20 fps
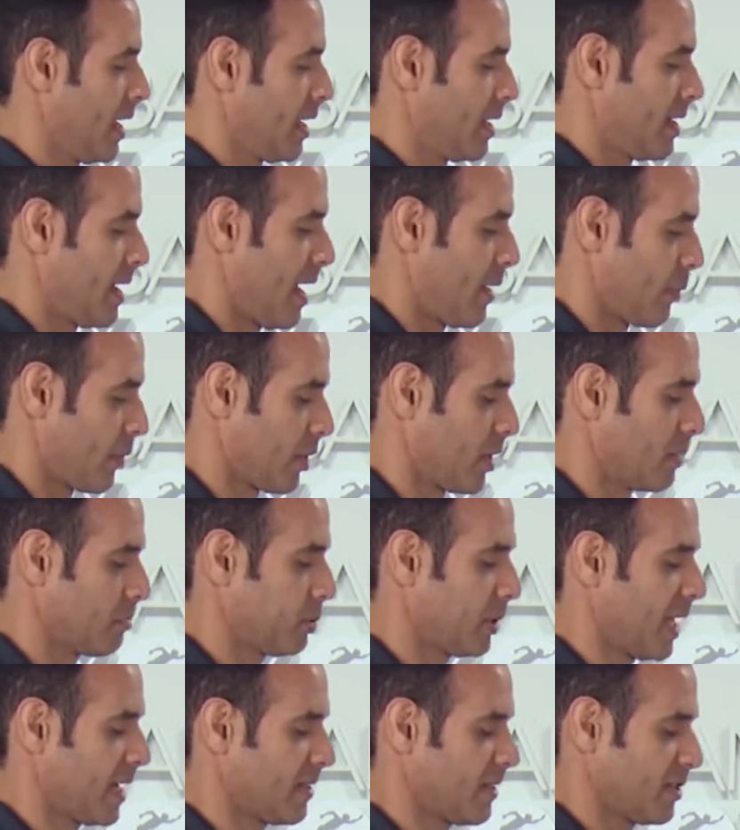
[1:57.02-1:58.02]
Now we're going to
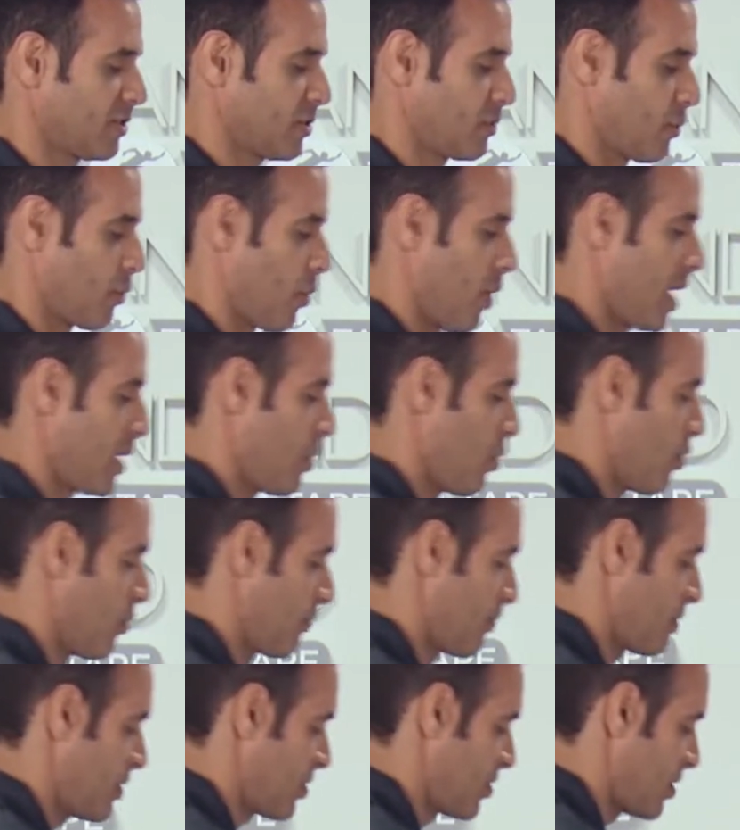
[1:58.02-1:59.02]
plate this right
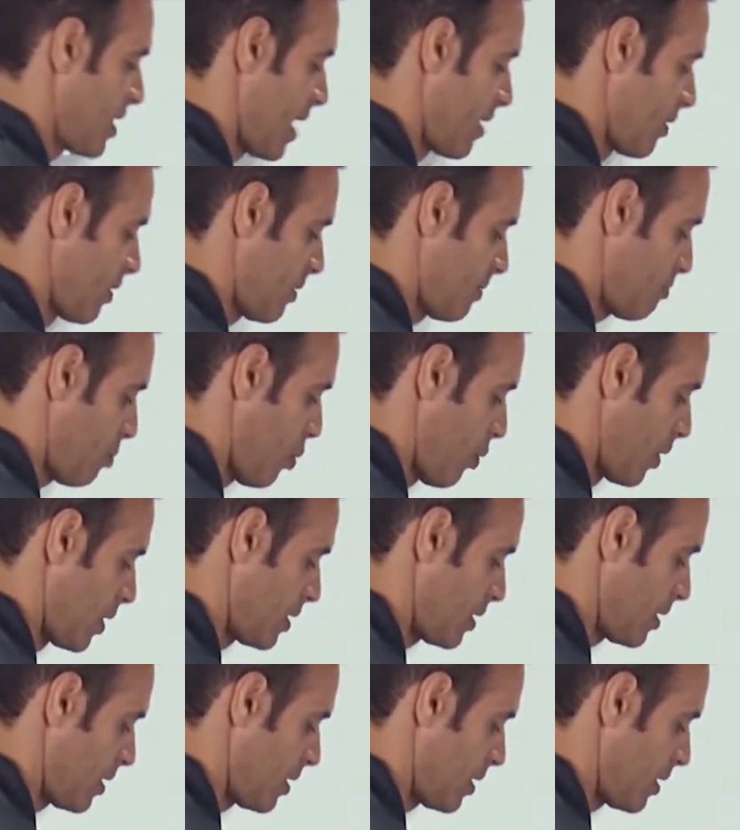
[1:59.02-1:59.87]
over the center point